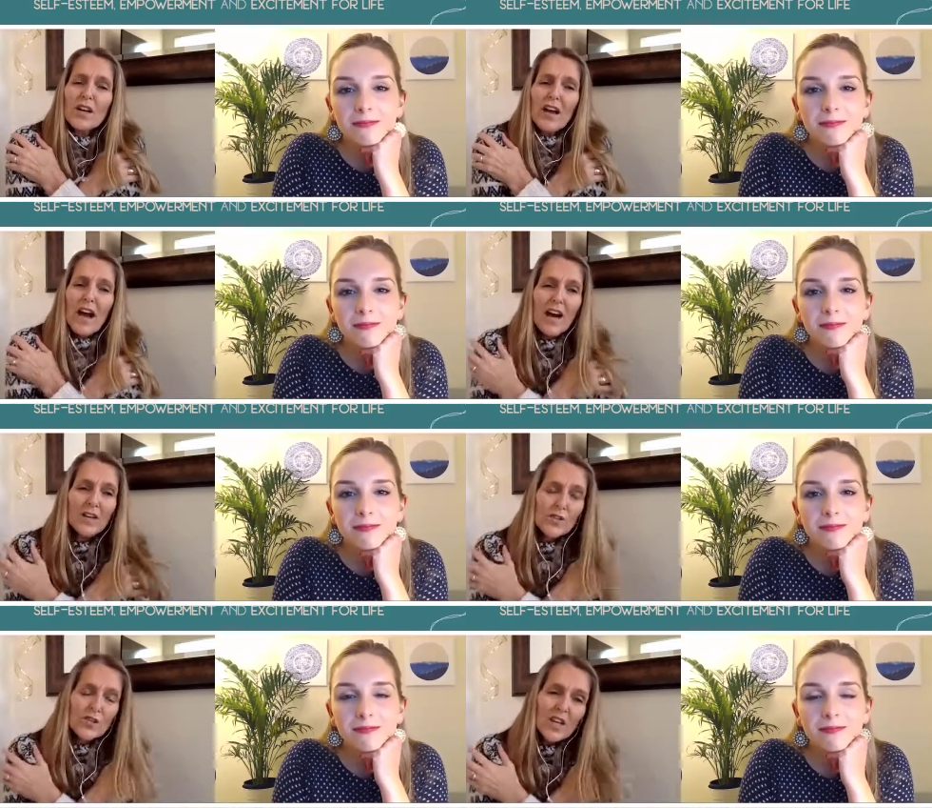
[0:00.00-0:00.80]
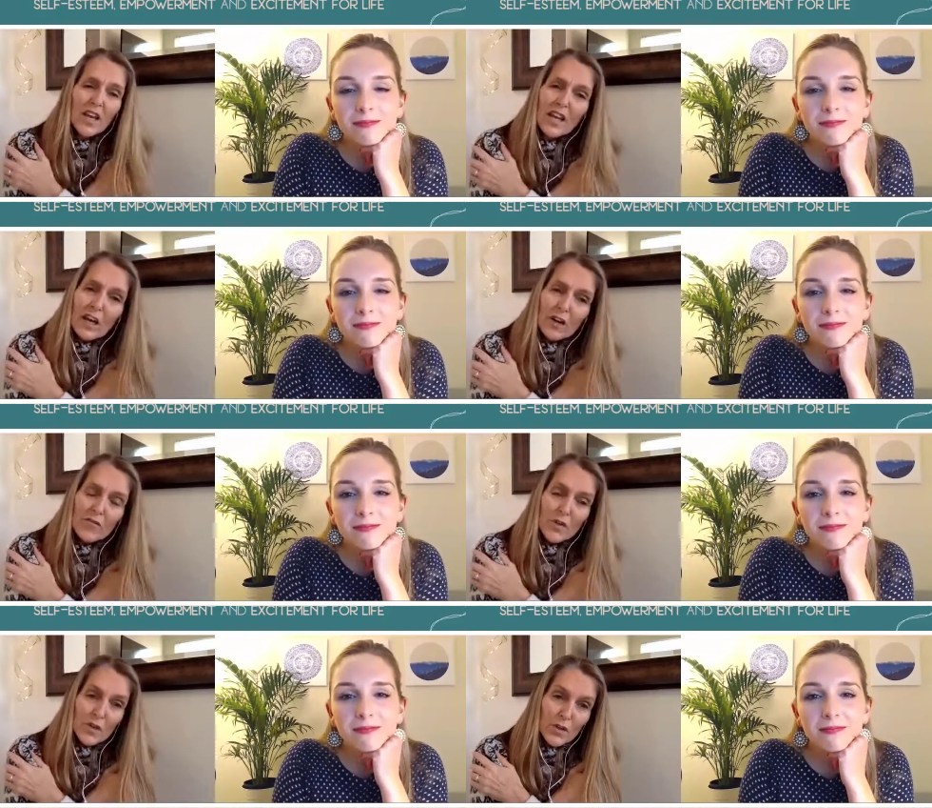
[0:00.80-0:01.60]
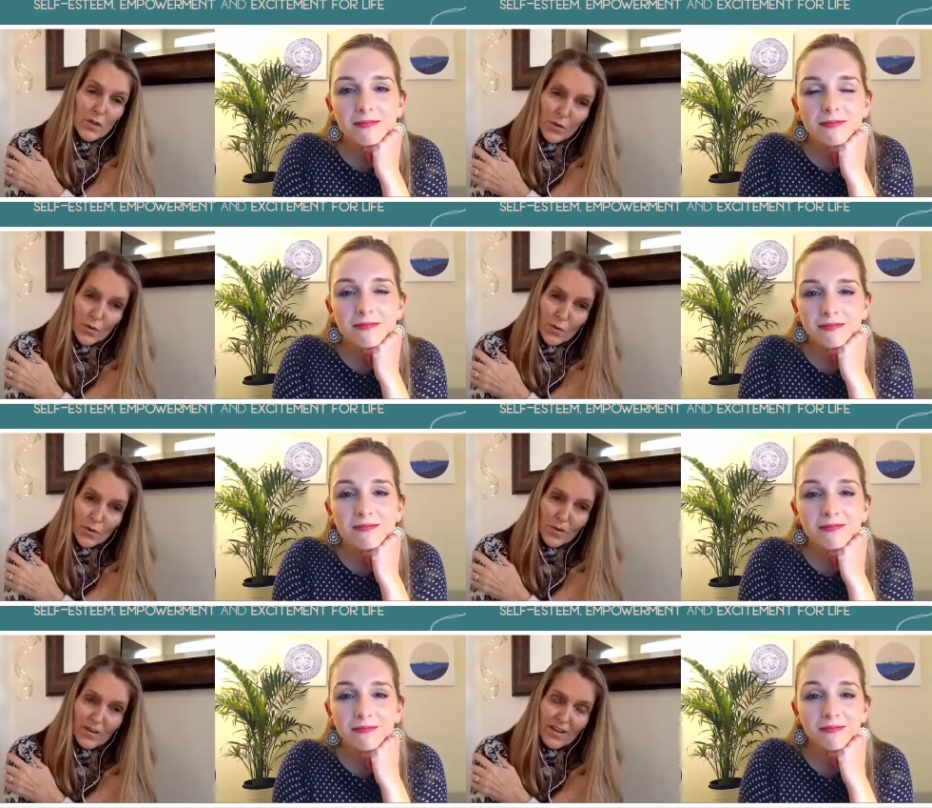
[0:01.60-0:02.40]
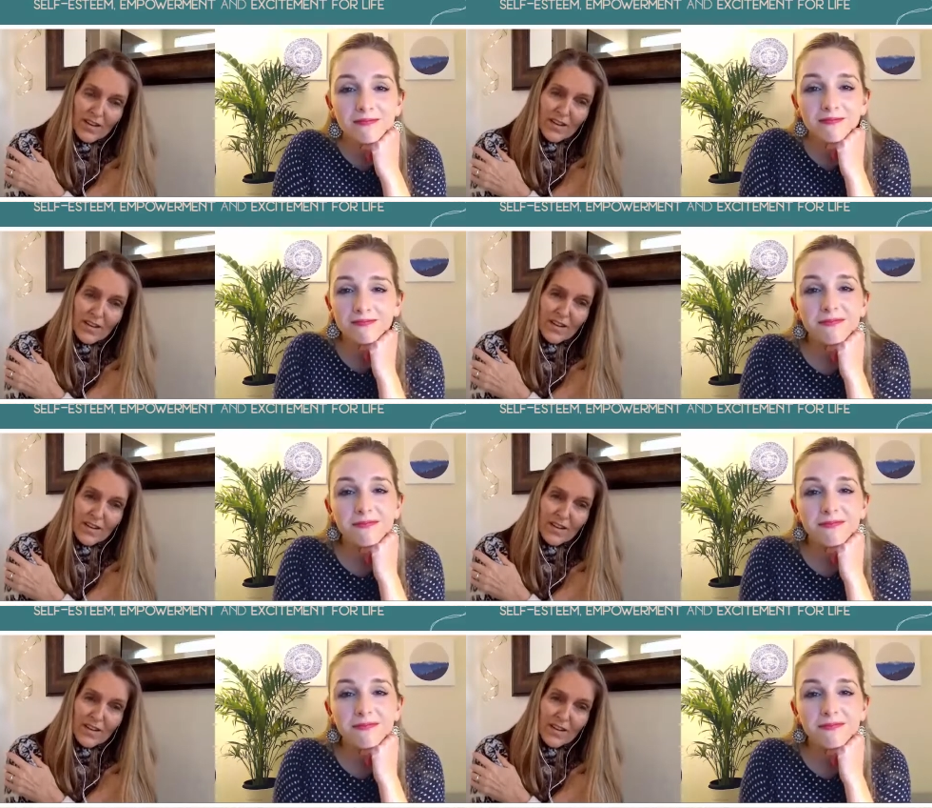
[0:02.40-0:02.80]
Speaker 1: how to care for you mm-hmm.